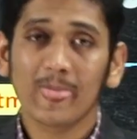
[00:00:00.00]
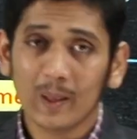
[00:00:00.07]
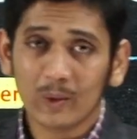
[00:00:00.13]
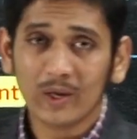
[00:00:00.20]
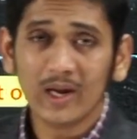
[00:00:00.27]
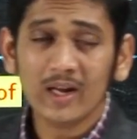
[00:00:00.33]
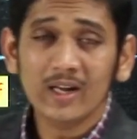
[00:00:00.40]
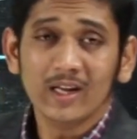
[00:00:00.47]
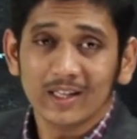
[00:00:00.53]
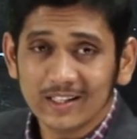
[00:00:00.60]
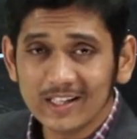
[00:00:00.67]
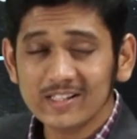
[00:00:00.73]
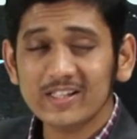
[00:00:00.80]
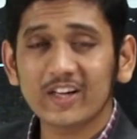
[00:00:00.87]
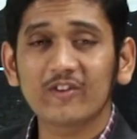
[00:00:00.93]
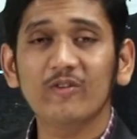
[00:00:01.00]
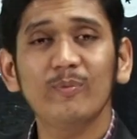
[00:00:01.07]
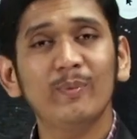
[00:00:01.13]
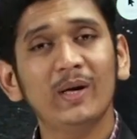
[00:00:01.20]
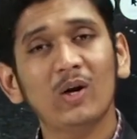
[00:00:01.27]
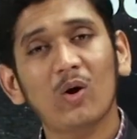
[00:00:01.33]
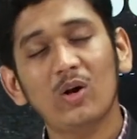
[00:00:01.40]
Okay, these
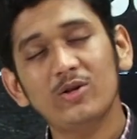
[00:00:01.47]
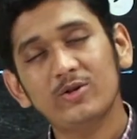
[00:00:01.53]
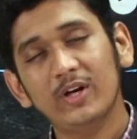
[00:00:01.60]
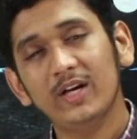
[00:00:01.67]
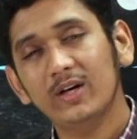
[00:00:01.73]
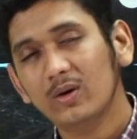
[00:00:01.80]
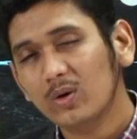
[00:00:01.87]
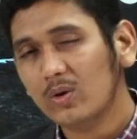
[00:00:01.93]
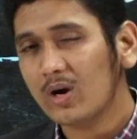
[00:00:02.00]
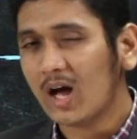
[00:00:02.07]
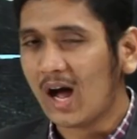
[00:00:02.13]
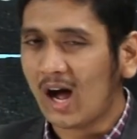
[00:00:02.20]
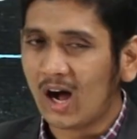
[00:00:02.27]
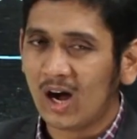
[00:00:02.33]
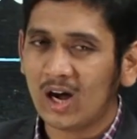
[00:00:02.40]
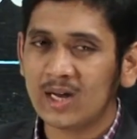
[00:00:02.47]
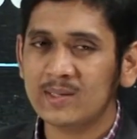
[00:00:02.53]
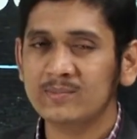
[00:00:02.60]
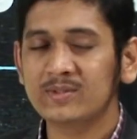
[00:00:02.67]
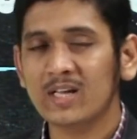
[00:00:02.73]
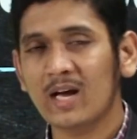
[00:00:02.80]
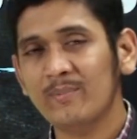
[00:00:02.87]
equipment also include
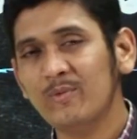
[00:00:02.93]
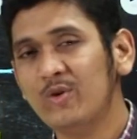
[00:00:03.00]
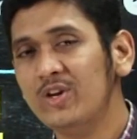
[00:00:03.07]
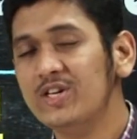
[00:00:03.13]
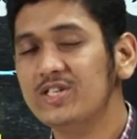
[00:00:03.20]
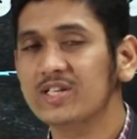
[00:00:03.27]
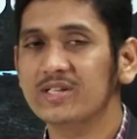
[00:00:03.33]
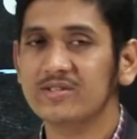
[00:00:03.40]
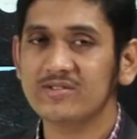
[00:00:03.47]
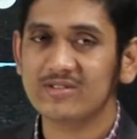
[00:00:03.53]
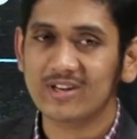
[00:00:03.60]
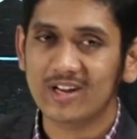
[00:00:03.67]
arms, ammunitions,